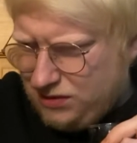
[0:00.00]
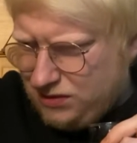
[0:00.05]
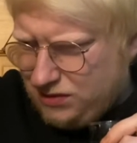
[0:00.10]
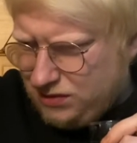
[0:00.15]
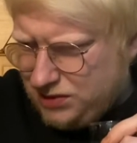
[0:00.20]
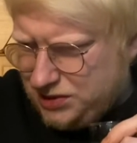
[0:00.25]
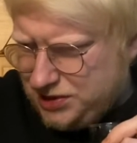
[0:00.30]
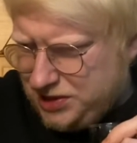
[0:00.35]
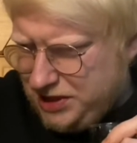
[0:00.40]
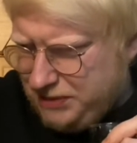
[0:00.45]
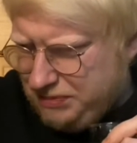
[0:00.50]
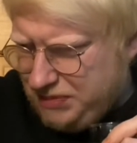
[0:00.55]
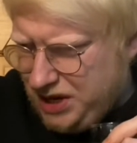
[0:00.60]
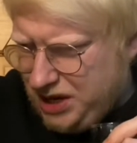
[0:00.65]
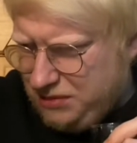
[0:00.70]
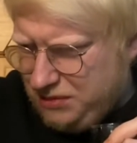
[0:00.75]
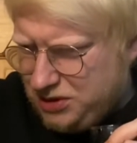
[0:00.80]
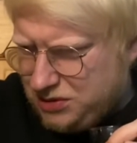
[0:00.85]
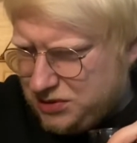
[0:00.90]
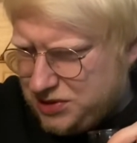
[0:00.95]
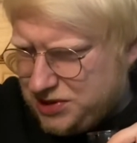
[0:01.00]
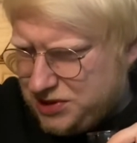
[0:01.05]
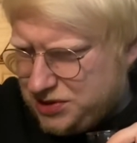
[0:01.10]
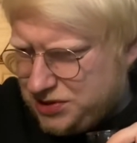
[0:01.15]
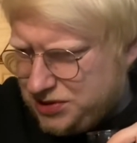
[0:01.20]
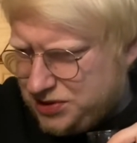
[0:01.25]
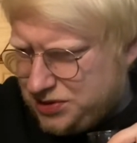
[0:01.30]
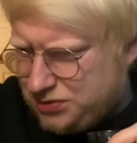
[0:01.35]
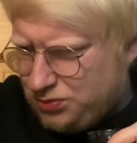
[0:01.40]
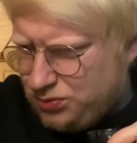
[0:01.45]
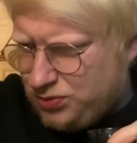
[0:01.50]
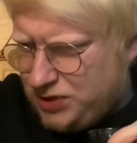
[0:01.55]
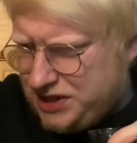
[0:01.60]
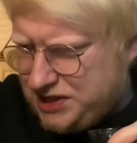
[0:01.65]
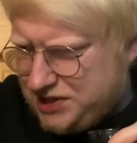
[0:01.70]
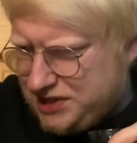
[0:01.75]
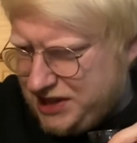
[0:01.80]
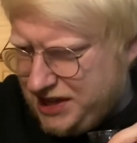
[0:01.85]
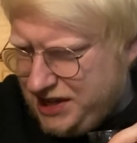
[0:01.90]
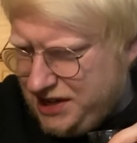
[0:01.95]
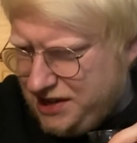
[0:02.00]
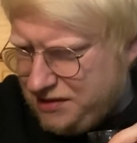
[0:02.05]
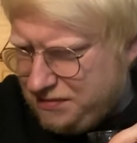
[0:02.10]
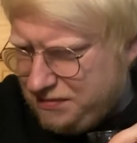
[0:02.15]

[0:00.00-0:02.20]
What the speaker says: Was it bourbon or was it just whiskey?